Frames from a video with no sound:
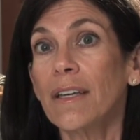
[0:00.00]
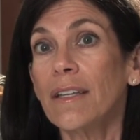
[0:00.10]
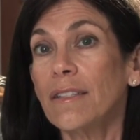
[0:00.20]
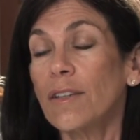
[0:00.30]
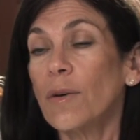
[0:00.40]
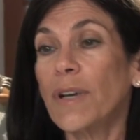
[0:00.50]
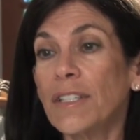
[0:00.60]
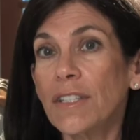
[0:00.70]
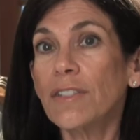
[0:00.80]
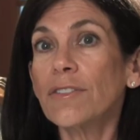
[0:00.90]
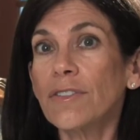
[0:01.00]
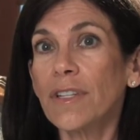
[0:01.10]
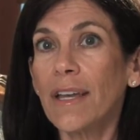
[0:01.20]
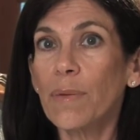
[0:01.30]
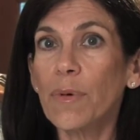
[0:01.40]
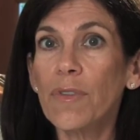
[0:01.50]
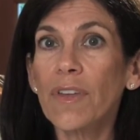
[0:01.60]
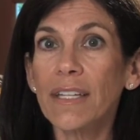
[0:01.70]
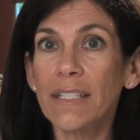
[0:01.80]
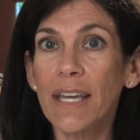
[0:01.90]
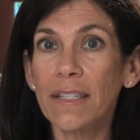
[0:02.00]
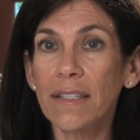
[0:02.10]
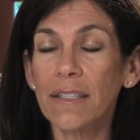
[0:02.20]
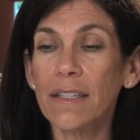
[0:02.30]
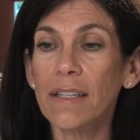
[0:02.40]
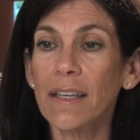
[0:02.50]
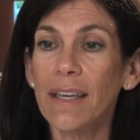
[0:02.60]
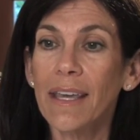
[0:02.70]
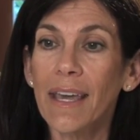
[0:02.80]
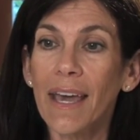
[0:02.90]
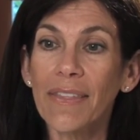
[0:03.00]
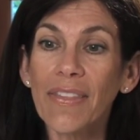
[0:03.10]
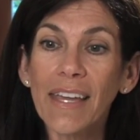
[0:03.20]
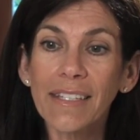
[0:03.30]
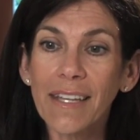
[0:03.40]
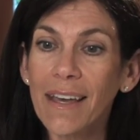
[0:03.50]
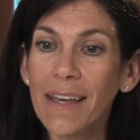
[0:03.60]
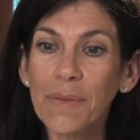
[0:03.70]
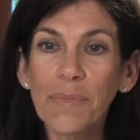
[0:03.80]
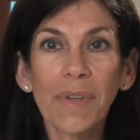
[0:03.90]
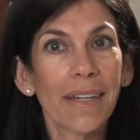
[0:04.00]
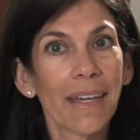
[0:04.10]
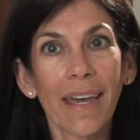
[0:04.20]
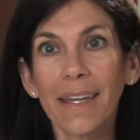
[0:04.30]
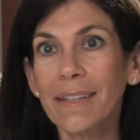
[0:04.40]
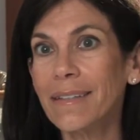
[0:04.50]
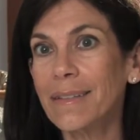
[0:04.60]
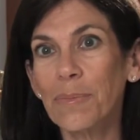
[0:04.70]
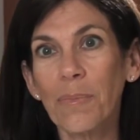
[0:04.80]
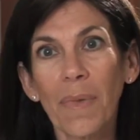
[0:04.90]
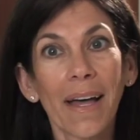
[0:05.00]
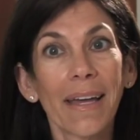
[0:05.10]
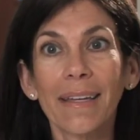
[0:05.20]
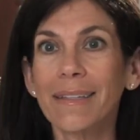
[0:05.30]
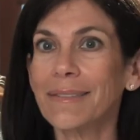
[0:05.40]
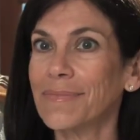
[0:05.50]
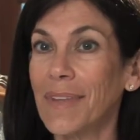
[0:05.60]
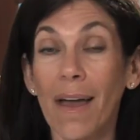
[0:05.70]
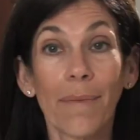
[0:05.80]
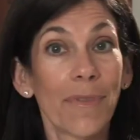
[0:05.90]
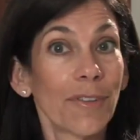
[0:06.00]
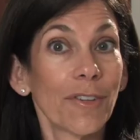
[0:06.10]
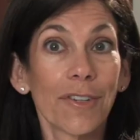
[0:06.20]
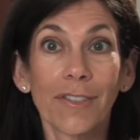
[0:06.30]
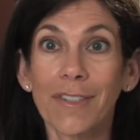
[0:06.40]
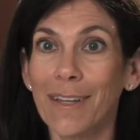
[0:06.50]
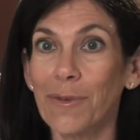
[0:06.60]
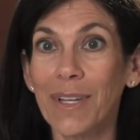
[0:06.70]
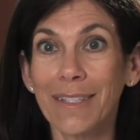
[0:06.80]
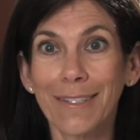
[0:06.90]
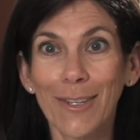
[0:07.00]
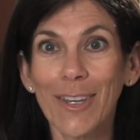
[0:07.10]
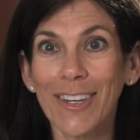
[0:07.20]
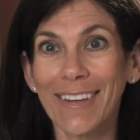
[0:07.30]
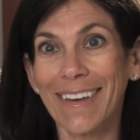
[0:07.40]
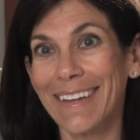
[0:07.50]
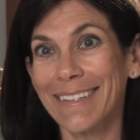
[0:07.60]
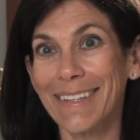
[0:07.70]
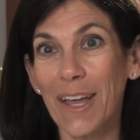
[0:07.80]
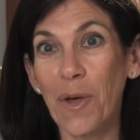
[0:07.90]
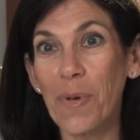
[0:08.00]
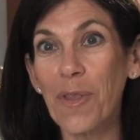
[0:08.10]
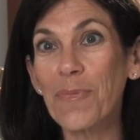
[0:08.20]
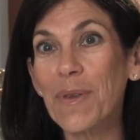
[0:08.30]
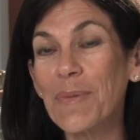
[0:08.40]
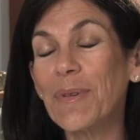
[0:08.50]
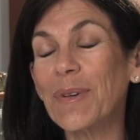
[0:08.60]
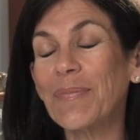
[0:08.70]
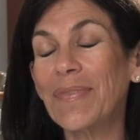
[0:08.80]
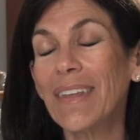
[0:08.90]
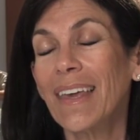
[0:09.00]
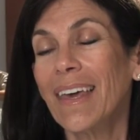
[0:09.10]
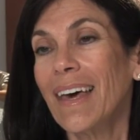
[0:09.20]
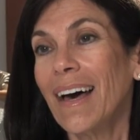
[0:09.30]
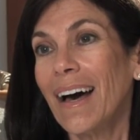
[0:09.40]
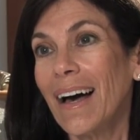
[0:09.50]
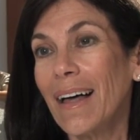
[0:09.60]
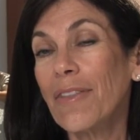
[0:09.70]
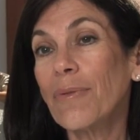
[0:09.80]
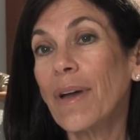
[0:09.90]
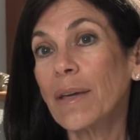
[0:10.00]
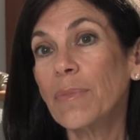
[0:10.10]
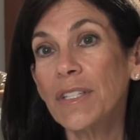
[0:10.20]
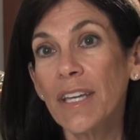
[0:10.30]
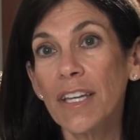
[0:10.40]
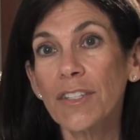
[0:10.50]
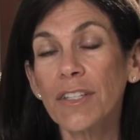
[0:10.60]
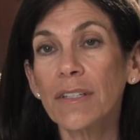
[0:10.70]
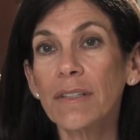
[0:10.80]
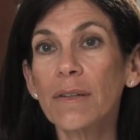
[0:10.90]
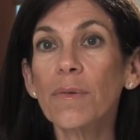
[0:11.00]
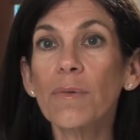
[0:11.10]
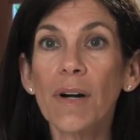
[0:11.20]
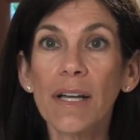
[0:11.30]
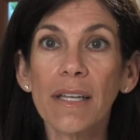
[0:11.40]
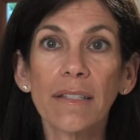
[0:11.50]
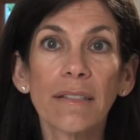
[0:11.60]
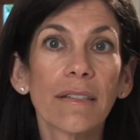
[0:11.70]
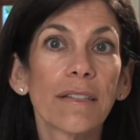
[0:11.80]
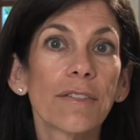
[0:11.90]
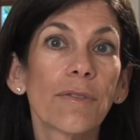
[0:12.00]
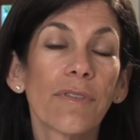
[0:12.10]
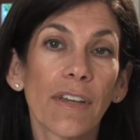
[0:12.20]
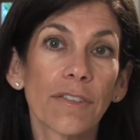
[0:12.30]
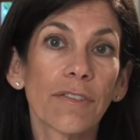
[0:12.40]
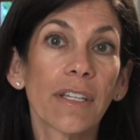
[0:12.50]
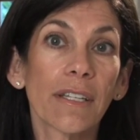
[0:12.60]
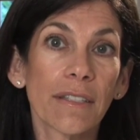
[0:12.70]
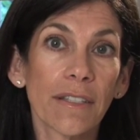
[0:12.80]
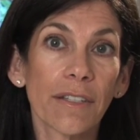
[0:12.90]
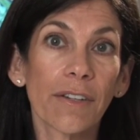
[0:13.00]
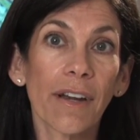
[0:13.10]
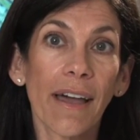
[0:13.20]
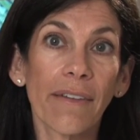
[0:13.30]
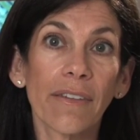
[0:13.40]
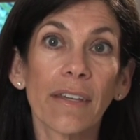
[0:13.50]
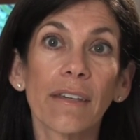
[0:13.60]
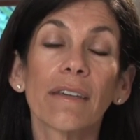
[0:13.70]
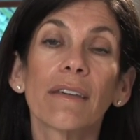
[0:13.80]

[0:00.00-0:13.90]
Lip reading: So my sisters and I both got tested. At that time, again, I'm the nurse. I don't get sick. I help other people. The recommendation was to eventually consider having